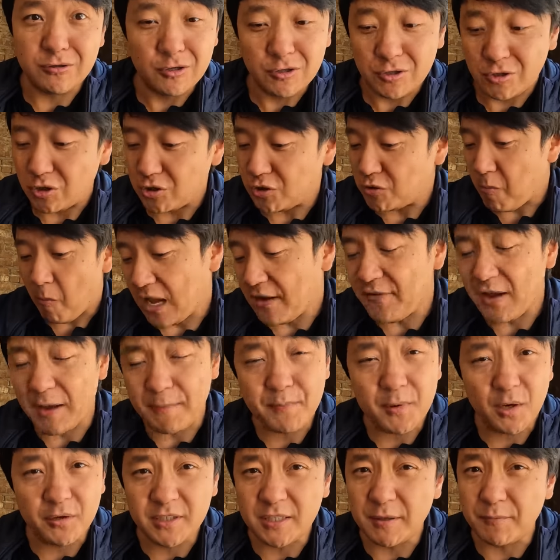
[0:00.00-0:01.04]
delicious. I've
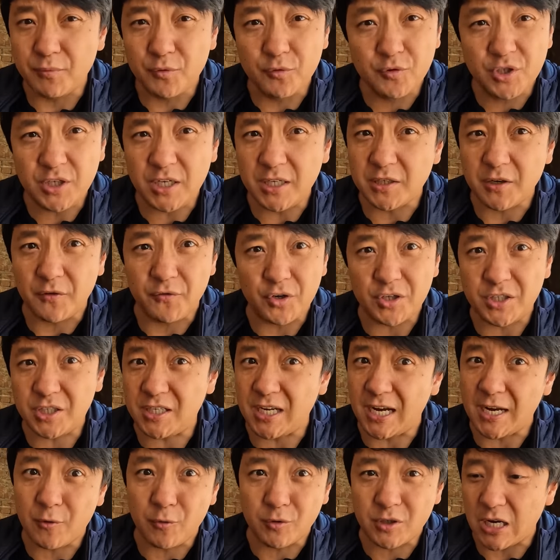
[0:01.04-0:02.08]
had melted blue cheese over
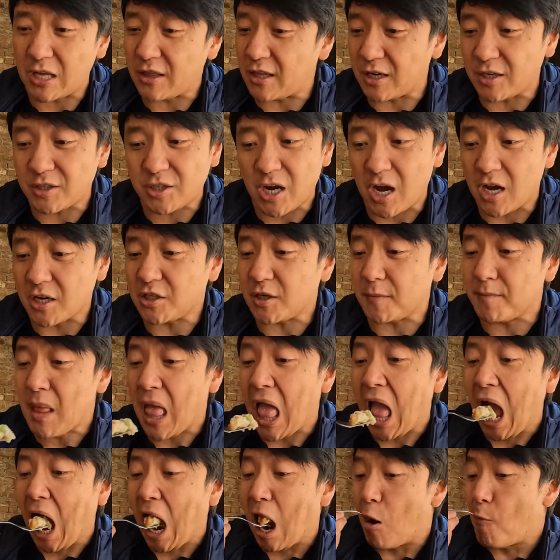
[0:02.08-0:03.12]
steak, which I think is awesome.
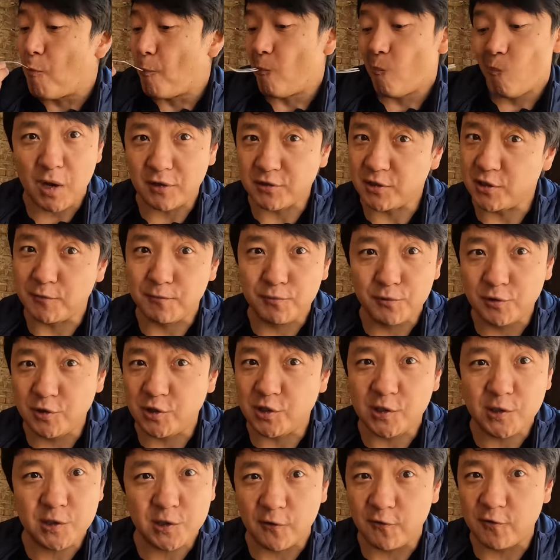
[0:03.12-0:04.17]
Melted blue
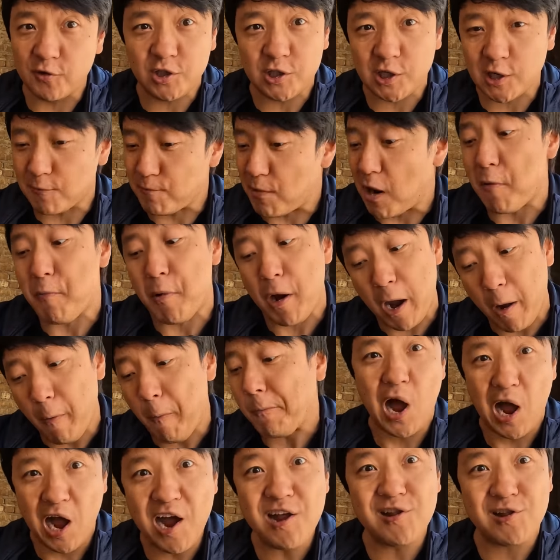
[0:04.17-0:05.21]
cheese over chicken pot pie.
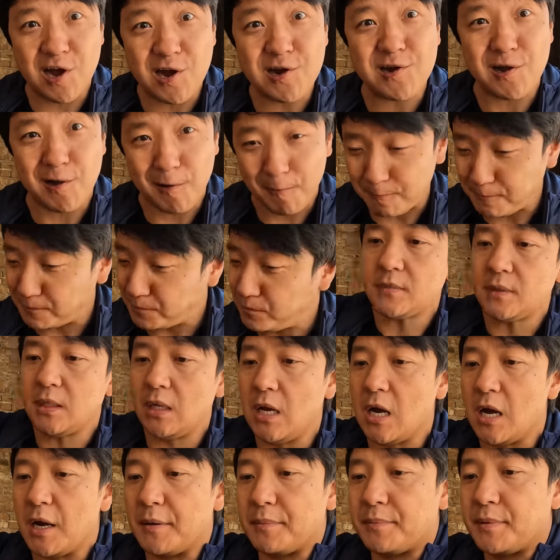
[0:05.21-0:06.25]
I liked it.
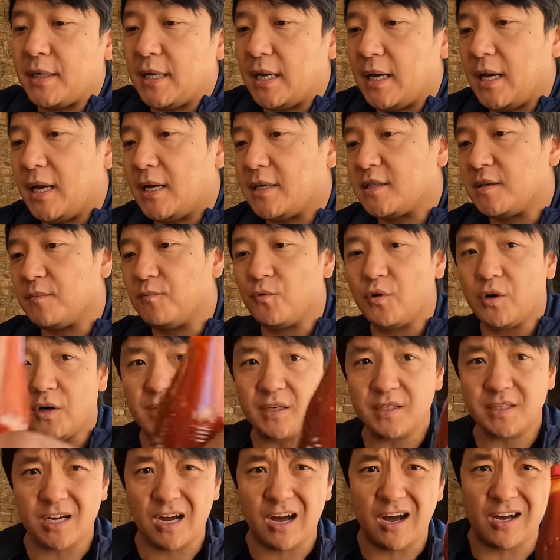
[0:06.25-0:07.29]
Oh, add some more of
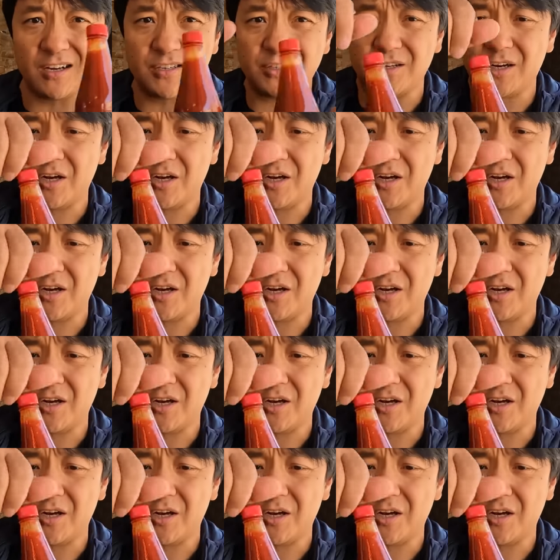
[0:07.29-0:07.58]
this hot